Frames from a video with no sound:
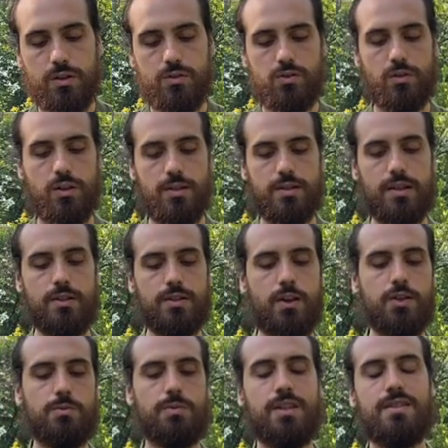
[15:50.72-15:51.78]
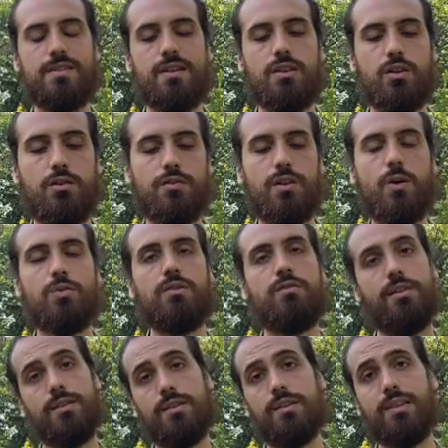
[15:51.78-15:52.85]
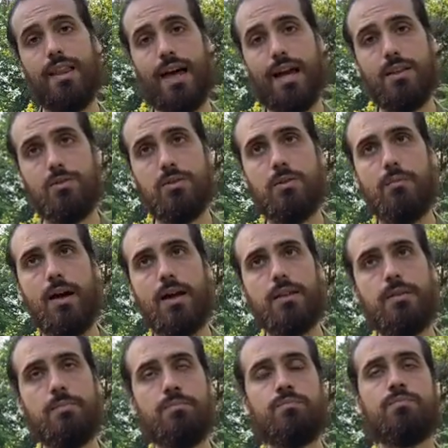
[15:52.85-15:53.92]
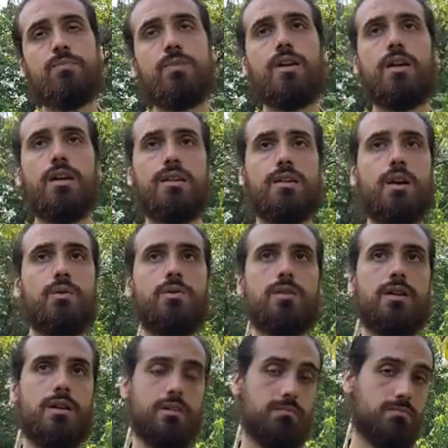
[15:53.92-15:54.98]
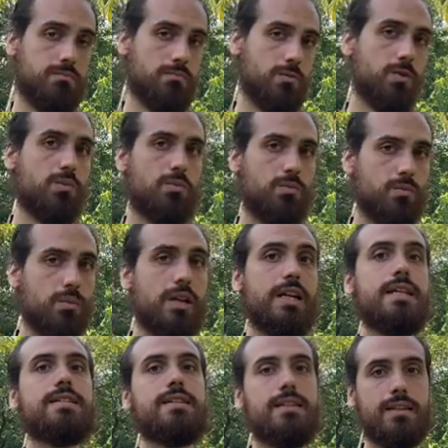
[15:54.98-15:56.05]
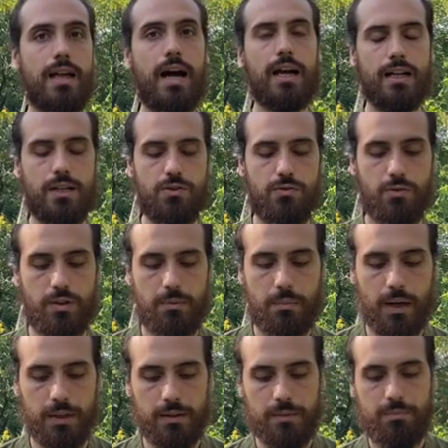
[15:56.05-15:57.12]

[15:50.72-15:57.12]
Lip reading: So there has always been this idea of cultivating light on the mind and releasing darkness from the mind.